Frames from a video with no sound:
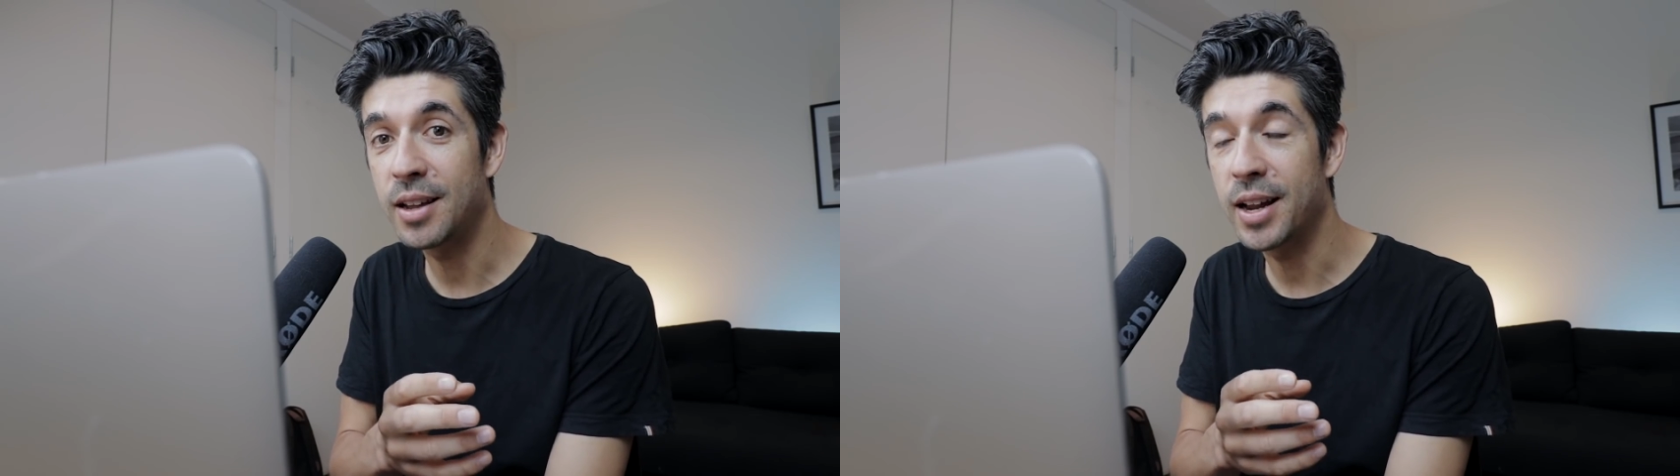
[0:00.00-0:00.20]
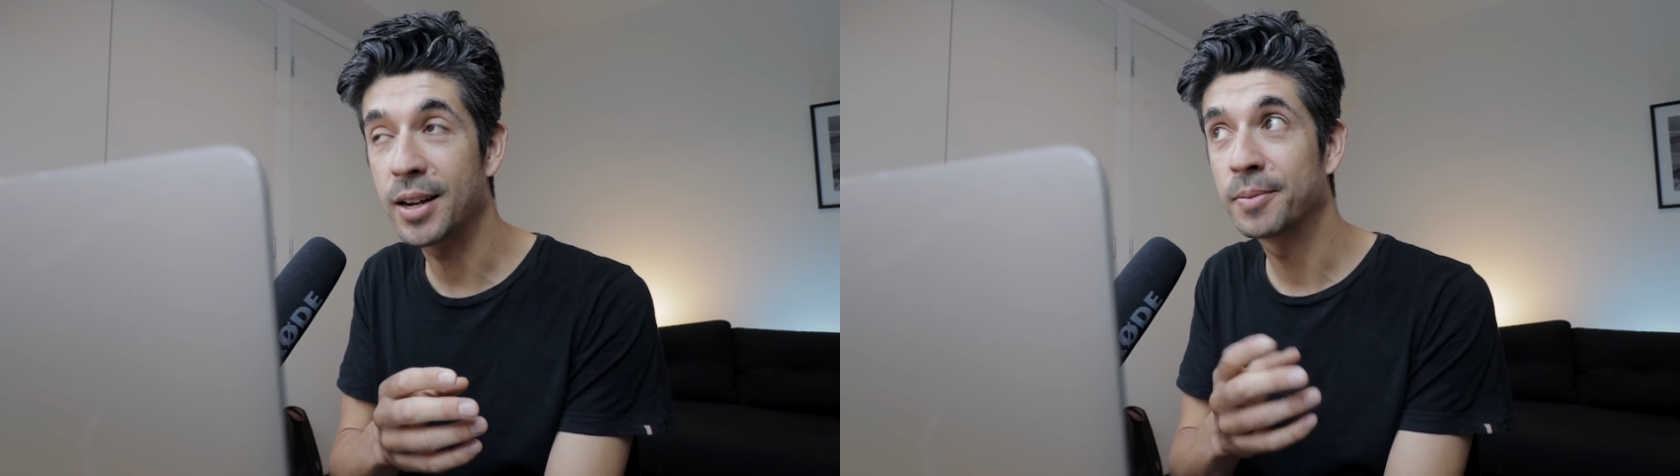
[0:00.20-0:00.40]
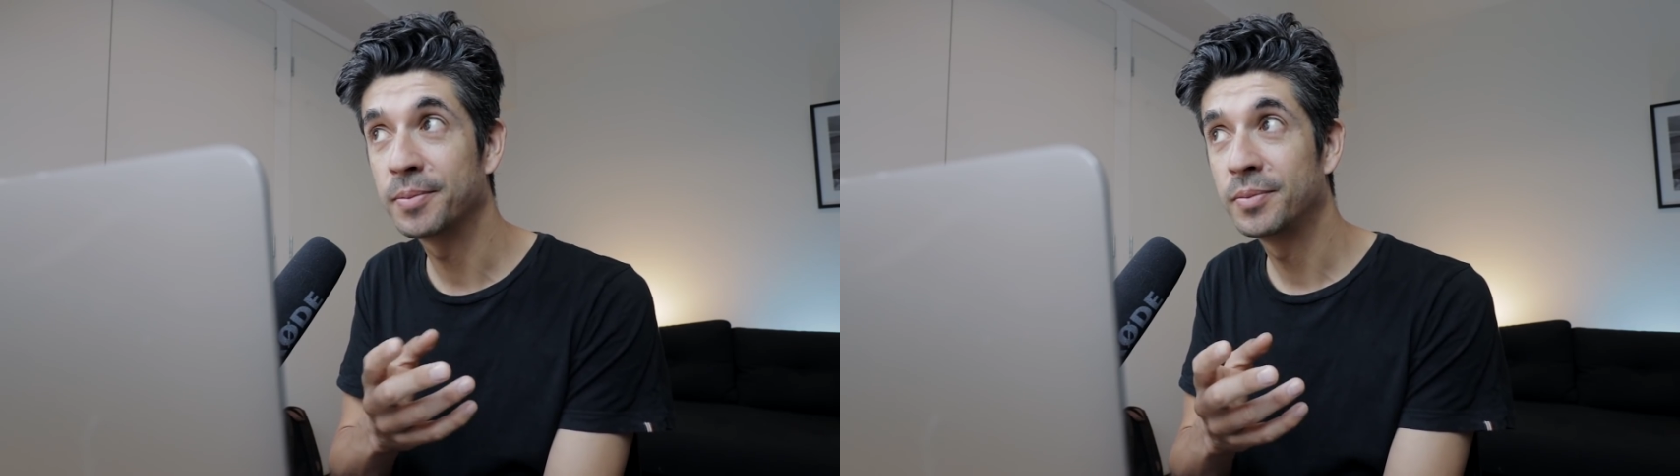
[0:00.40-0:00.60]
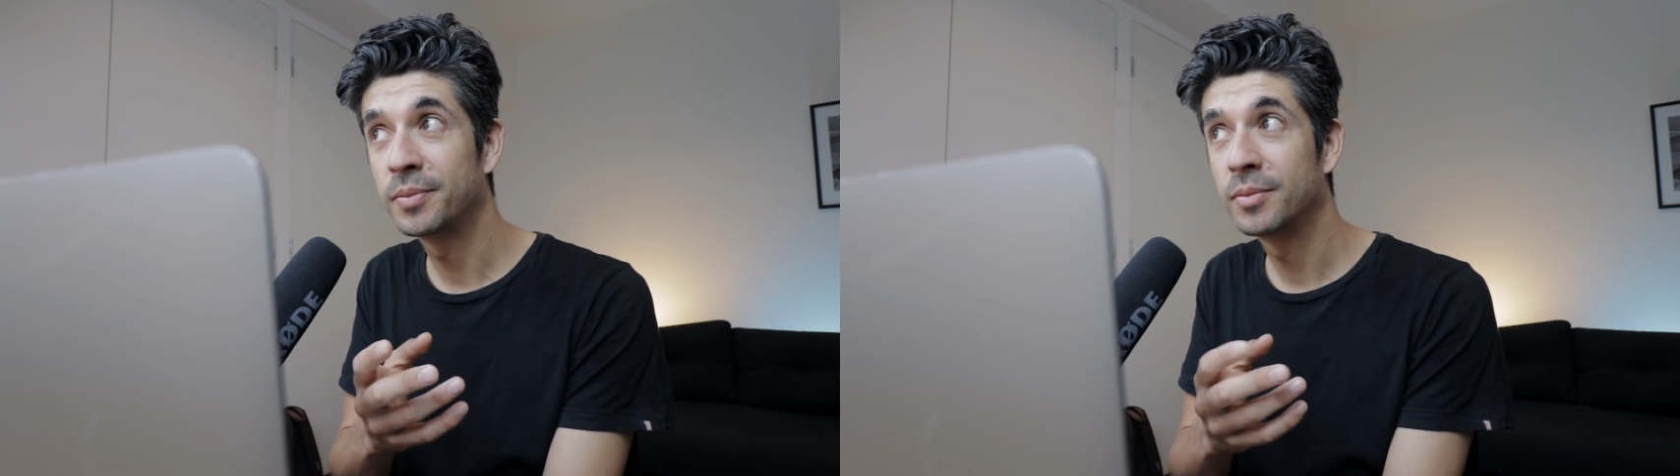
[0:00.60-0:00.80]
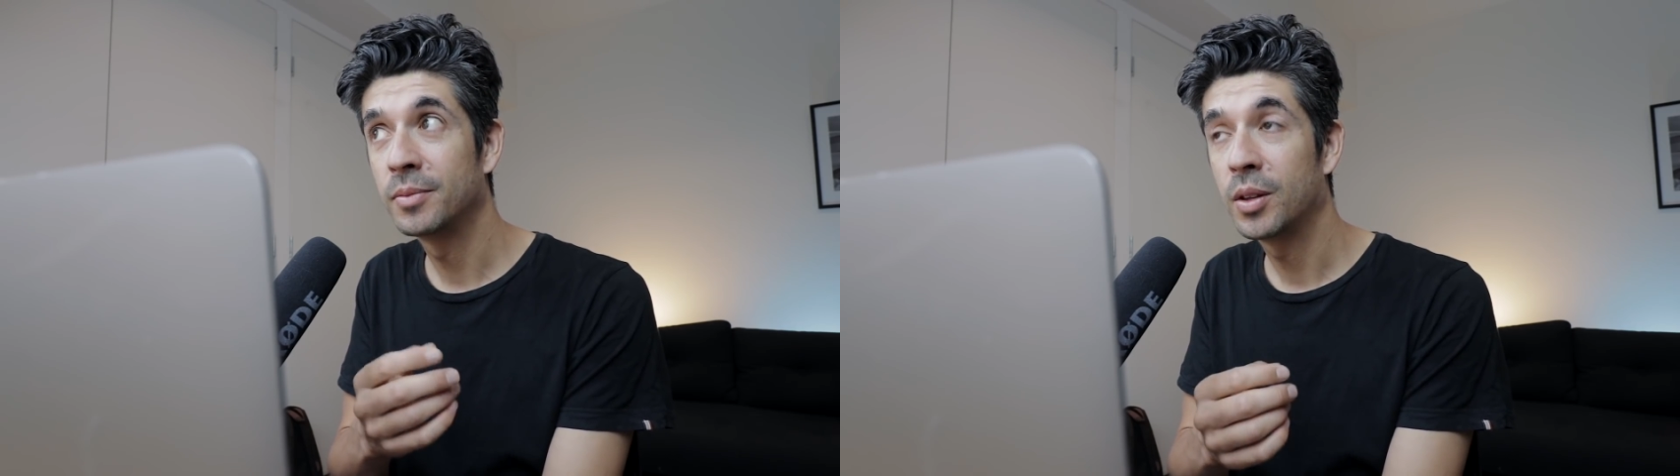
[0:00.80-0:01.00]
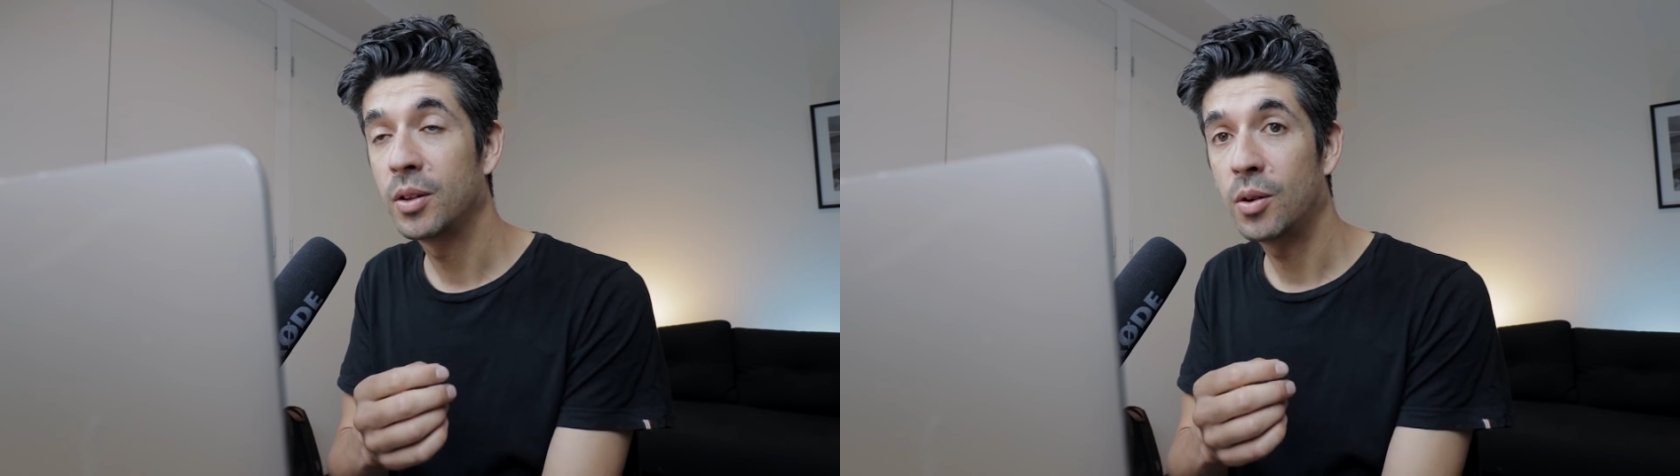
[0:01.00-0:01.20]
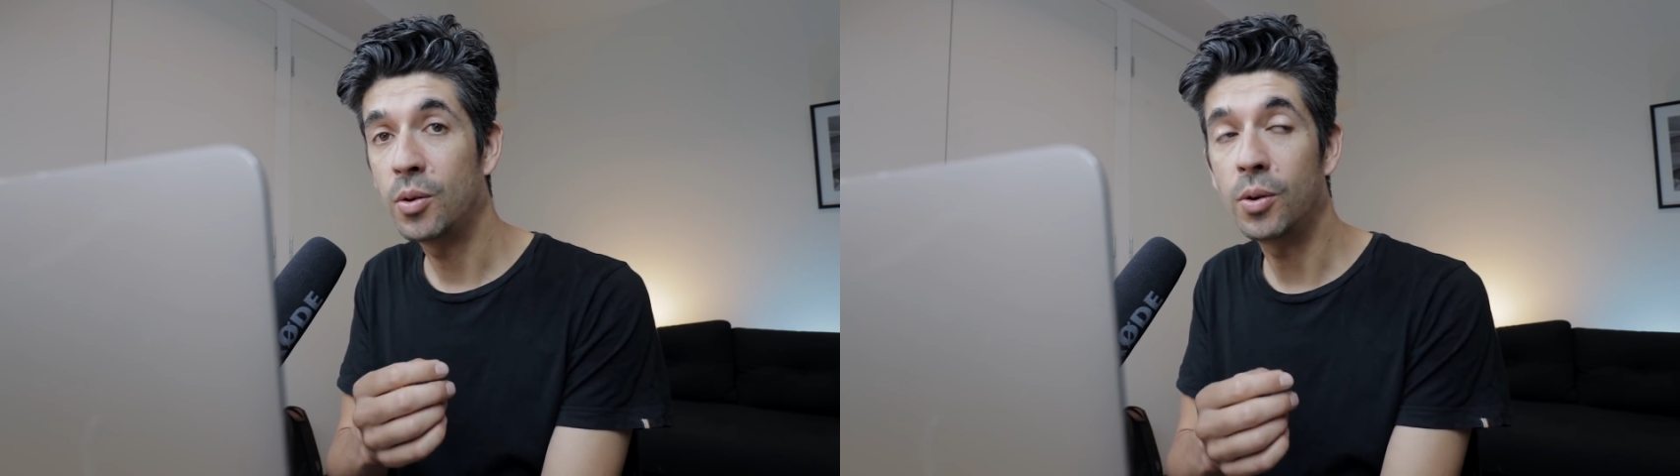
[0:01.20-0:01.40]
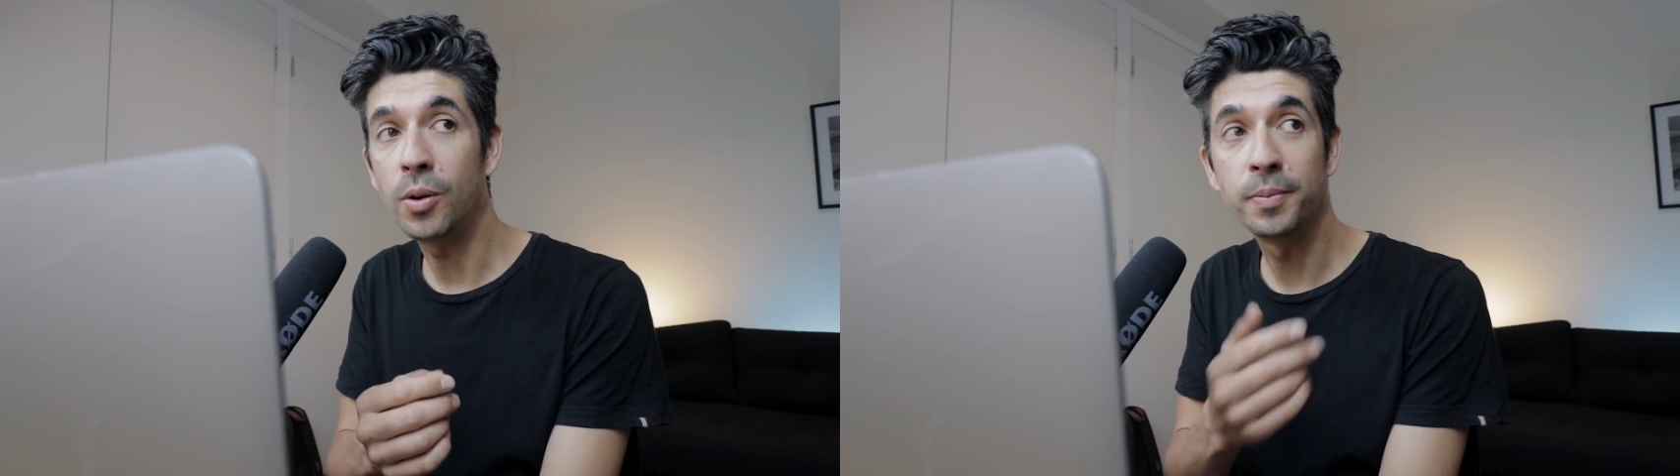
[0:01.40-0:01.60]
like,
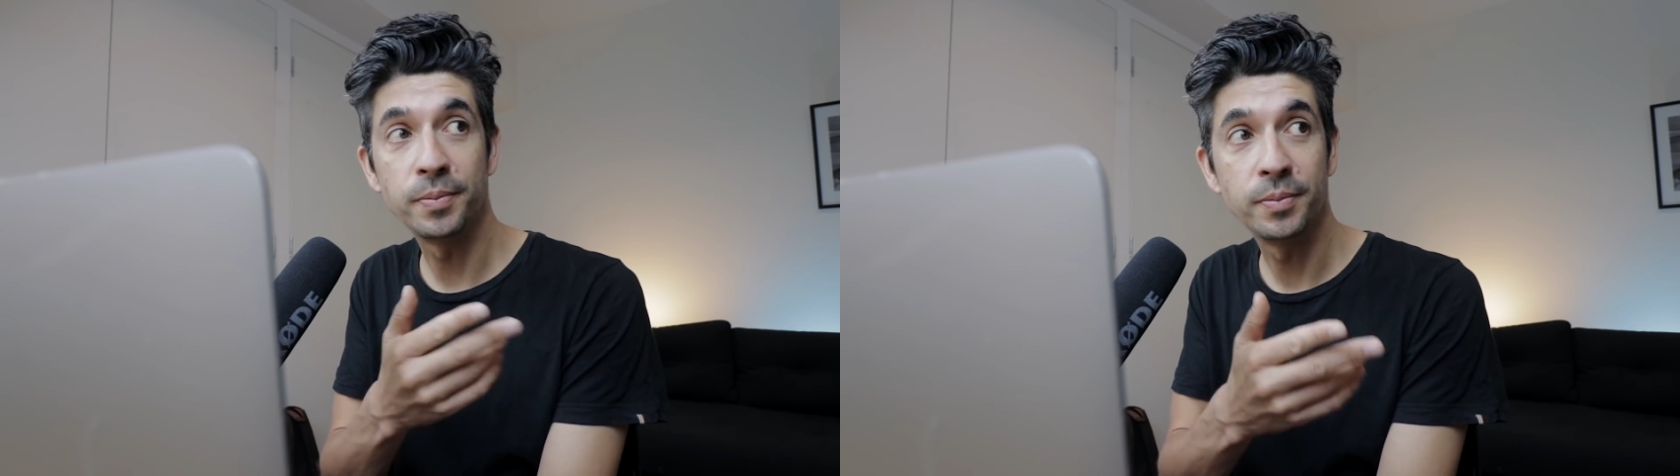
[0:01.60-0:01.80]
or,